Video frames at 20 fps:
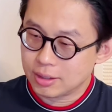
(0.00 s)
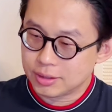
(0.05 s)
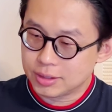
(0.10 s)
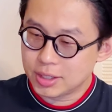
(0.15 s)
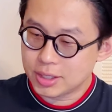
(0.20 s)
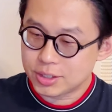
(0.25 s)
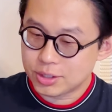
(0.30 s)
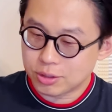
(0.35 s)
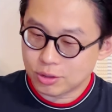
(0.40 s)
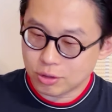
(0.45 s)

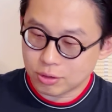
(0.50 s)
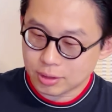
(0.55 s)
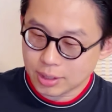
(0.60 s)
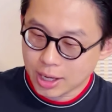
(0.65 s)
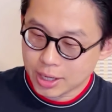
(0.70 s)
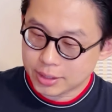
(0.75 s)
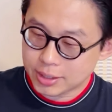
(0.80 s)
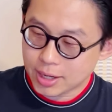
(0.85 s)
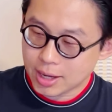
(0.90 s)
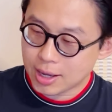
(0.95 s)
This looks
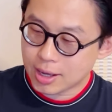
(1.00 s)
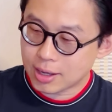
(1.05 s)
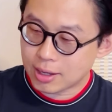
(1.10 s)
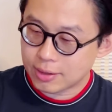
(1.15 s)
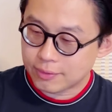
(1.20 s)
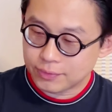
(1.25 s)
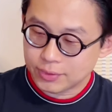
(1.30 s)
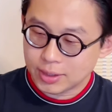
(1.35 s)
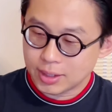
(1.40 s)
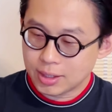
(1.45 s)
like
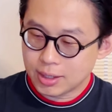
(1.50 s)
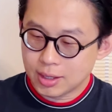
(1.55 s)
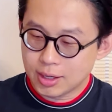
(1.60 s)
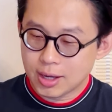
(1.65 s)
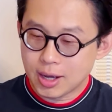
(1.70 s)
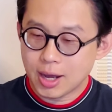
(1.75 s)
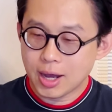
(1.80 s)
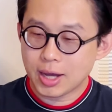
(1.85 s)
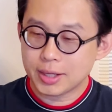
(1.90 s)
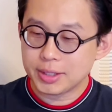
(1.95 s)
their
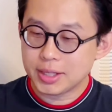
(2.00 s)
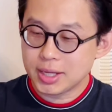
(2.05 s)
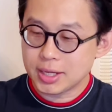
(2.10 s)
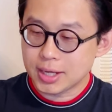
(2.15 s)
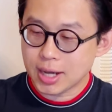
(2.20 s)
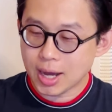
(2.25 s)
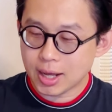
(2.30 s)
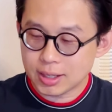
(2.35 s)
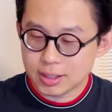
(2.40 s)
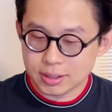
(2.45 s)
honey
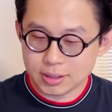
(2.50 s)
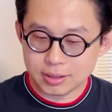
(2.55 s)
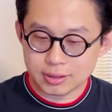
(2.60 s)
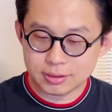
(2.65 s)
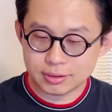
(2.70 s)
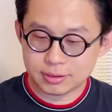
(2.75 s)
color.